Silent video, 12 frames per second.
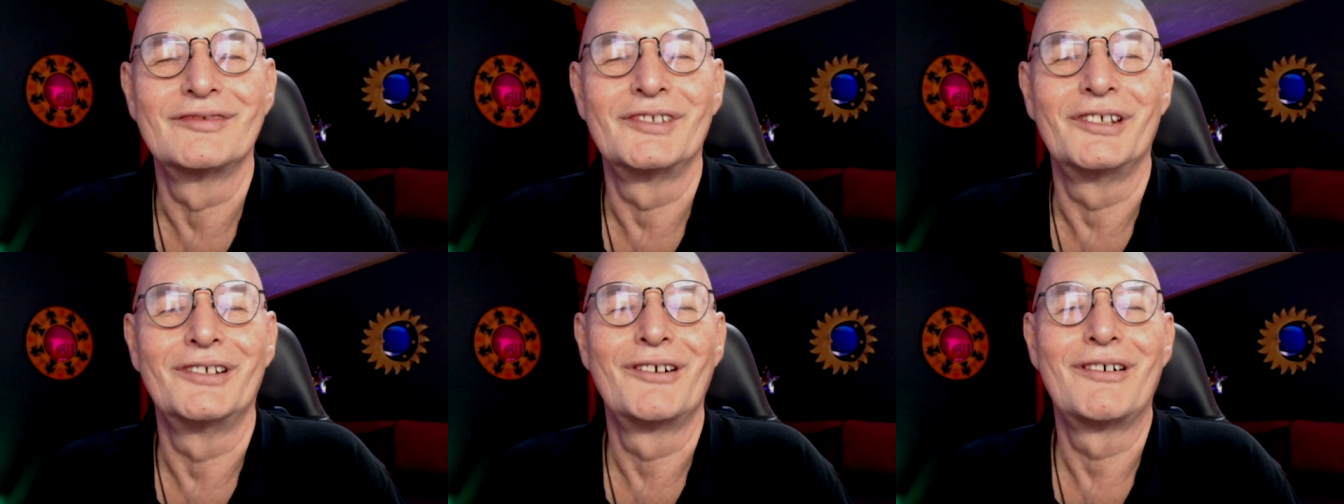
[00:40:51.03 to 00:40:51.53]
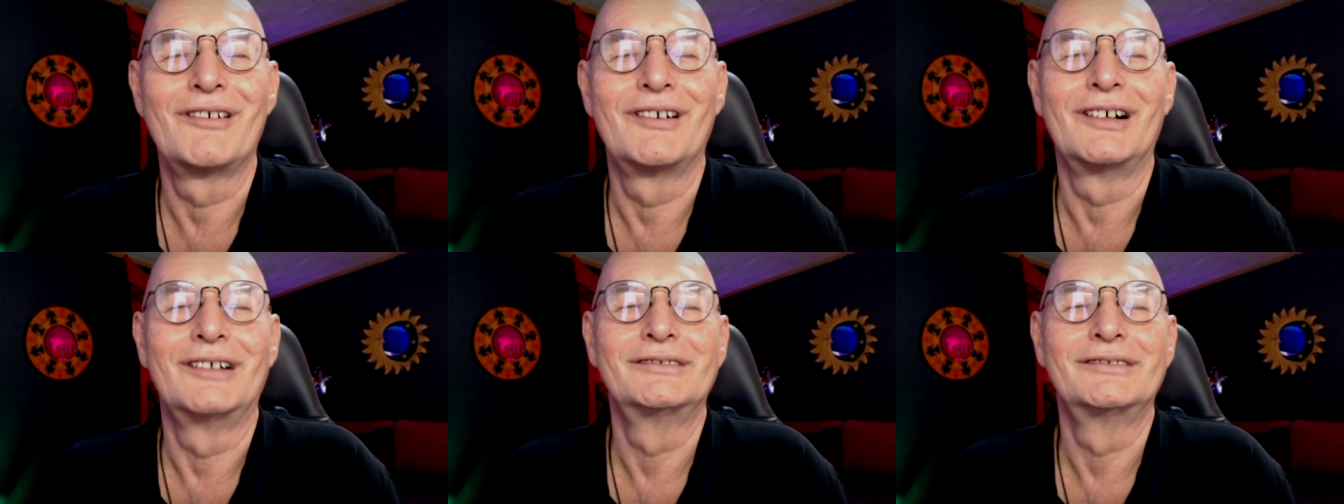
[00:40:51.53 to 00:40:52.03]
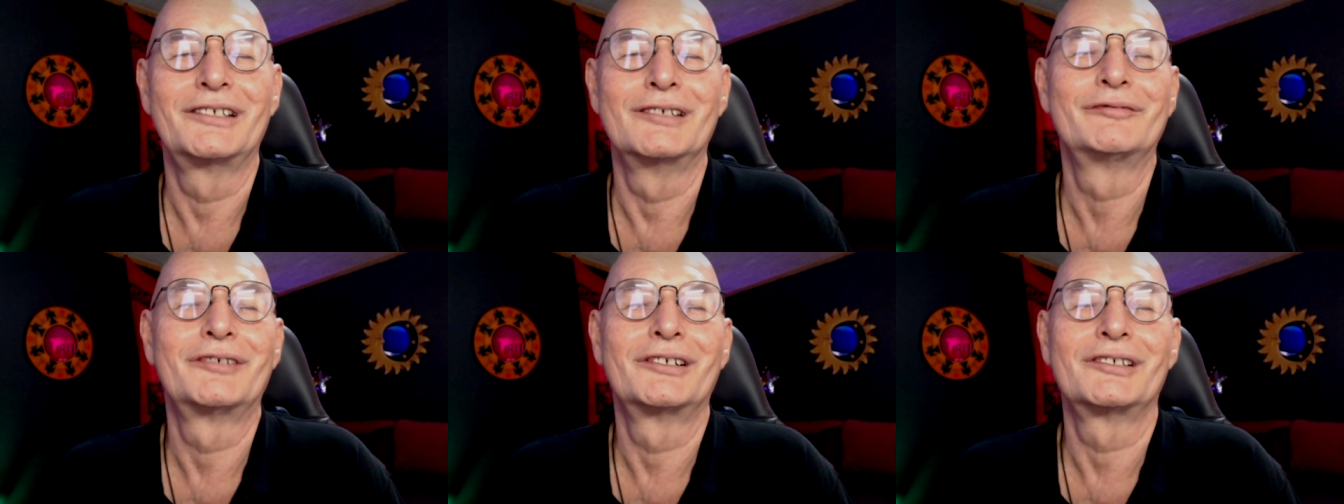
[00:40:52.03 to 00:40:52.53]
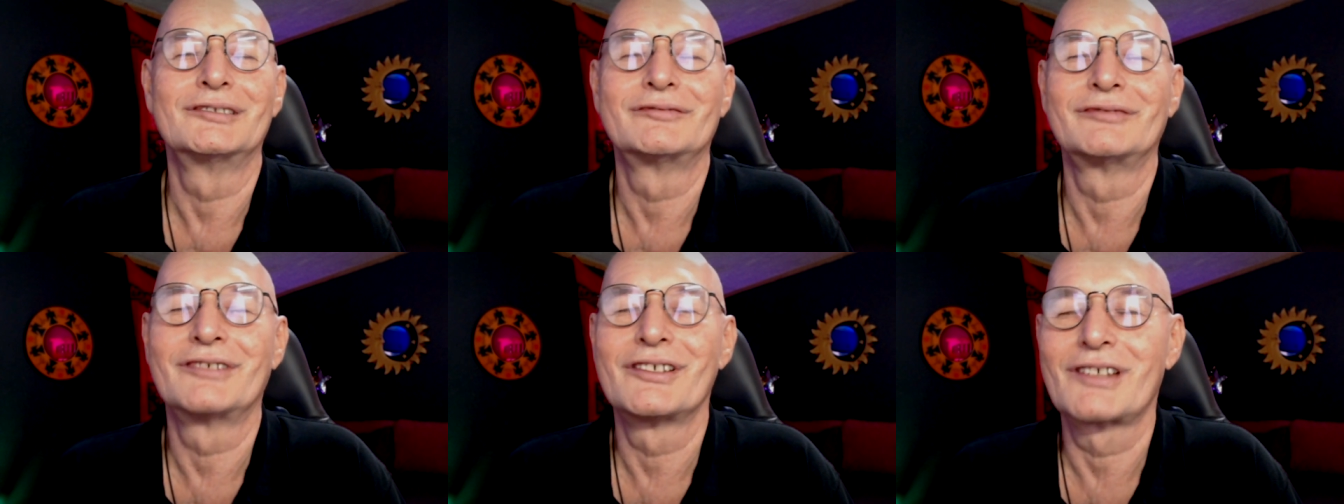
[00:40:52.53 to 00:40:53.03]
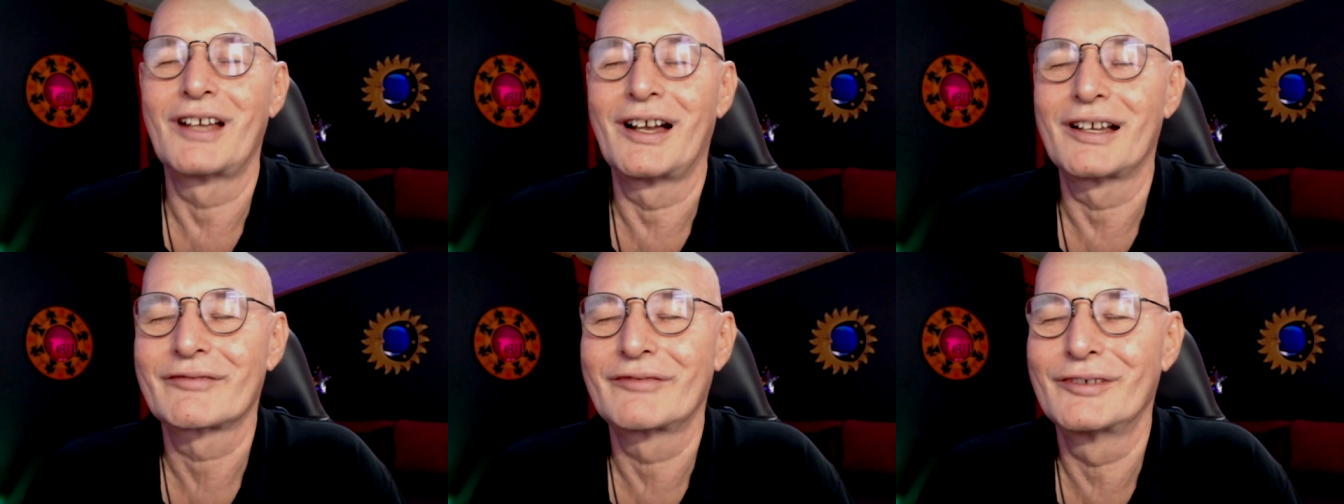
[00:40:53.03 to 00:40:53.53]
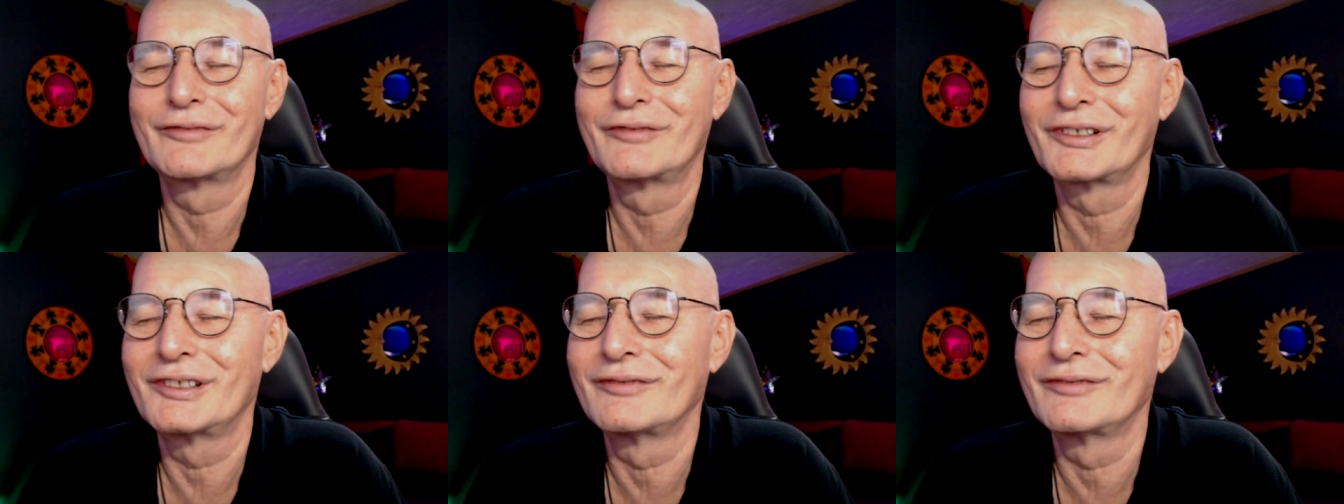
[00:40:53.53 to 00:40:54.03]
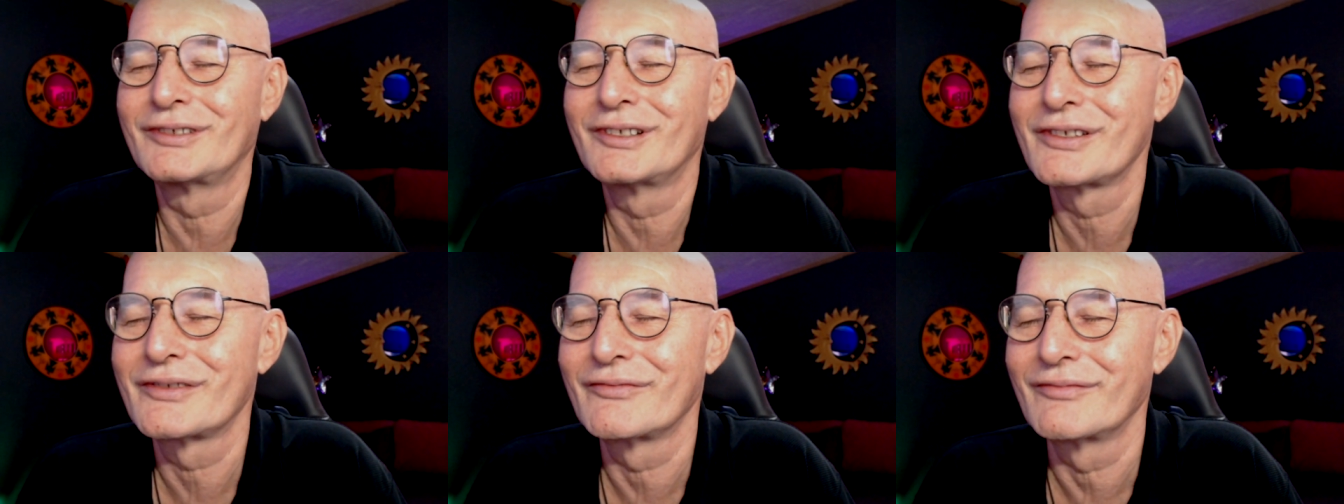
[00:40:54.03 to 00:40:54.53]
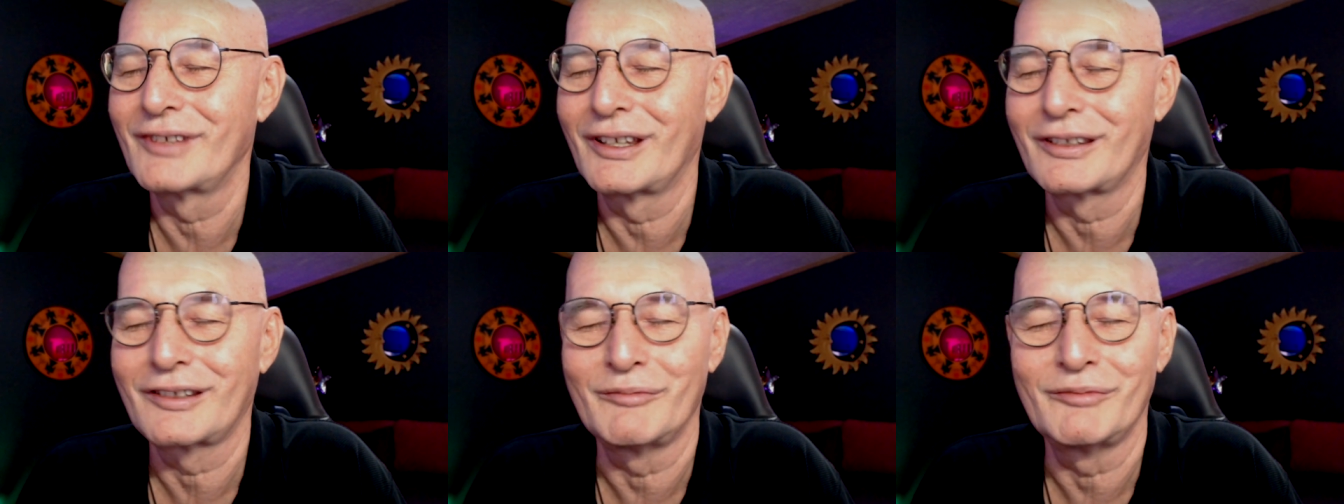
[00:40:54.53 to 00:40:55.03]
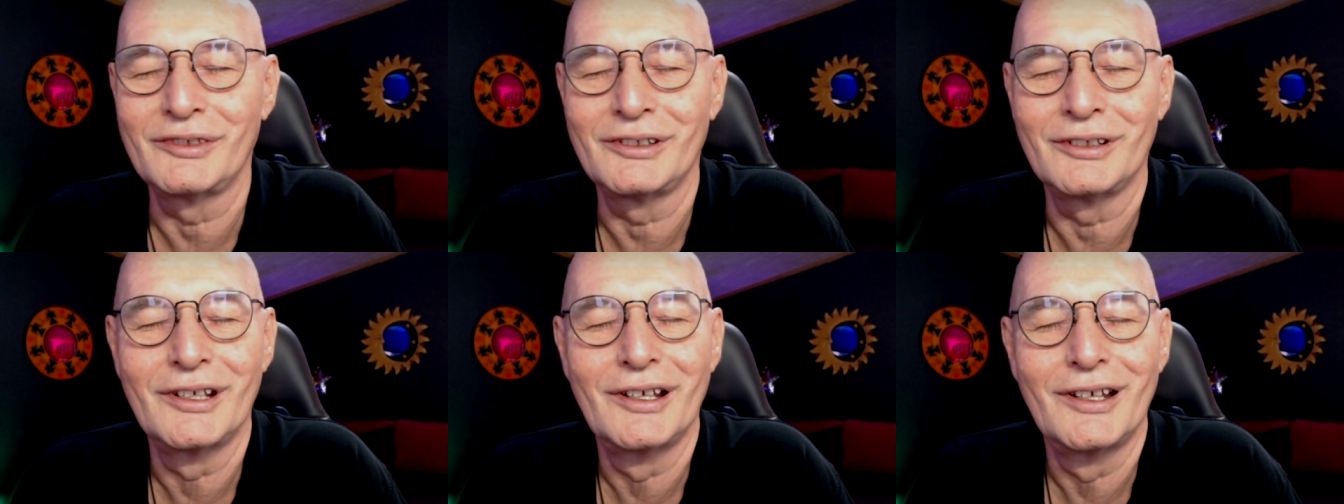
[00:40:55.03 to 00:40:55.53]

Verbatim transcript: you know, or give forgiveness, ask for forgiveness, they can be